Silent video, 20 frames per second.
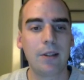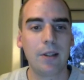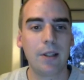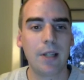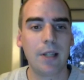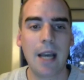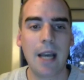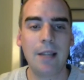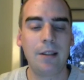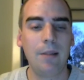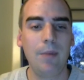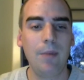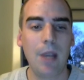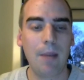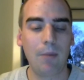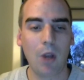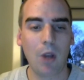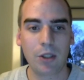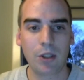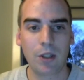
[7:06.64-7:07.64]
the
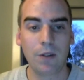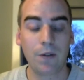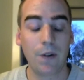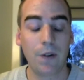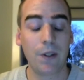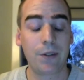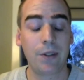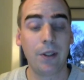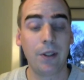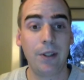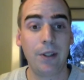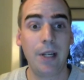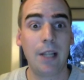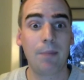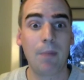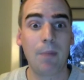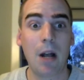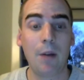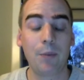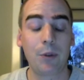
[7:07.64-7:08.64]
ICBM launching facility
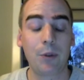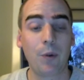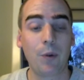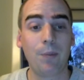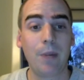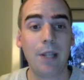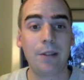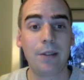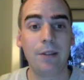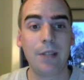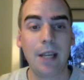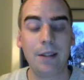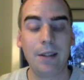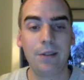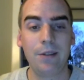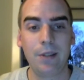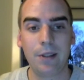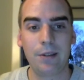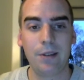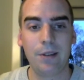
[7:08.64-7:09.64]
at Malmstrom Base in
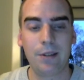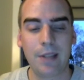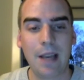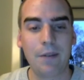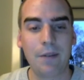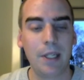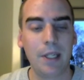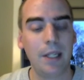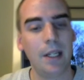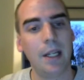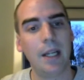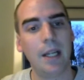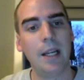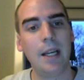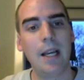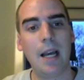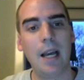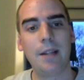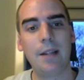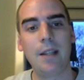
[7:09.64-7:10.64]
1967,
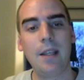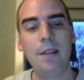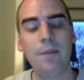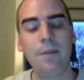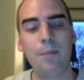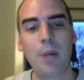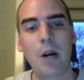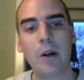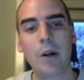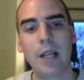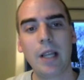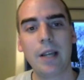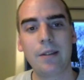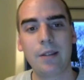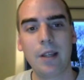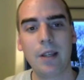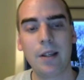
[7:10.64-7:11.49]
and they even paralyzed